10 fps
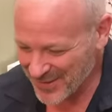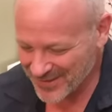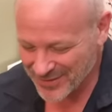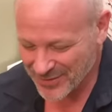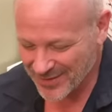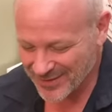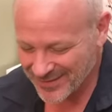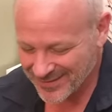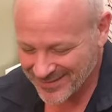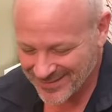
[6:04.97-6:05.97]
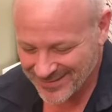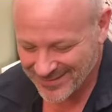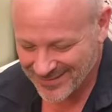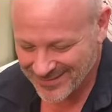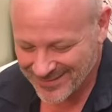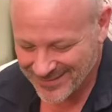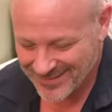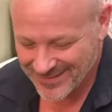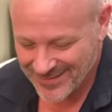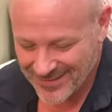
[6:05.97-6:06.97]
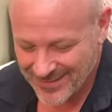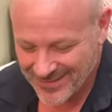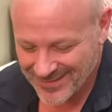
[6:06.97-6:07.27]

ahead and try it. Mm-hmm. It's